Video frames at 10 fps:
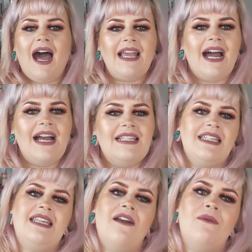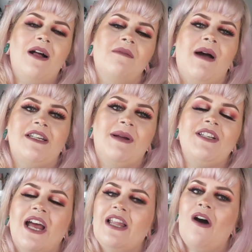Hi guys, it's Sarah, welcome back to my
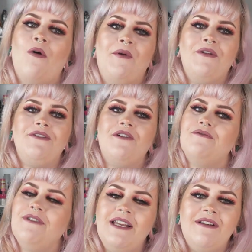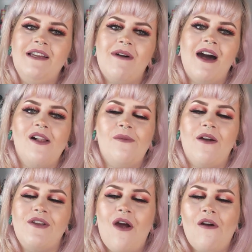channel. I hope you're all doing really, really well
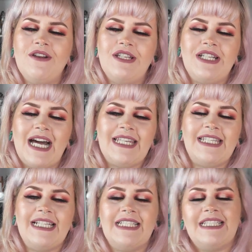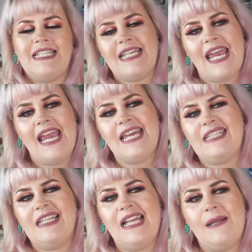wherever you are in Newcastle. Today
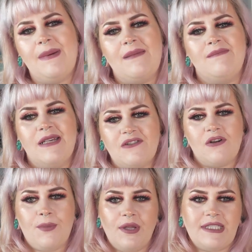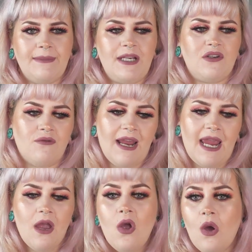it's a little bit miserable, it's a little bit
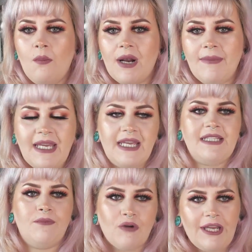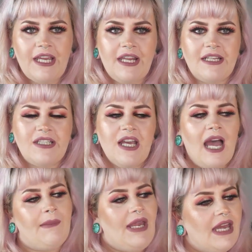grey, but I'm here to brighten it.
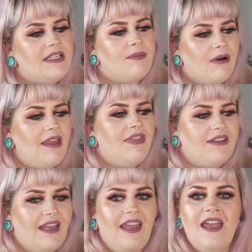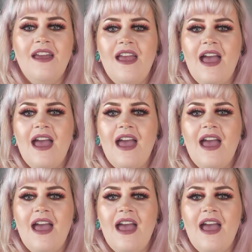I'm here to brighten the day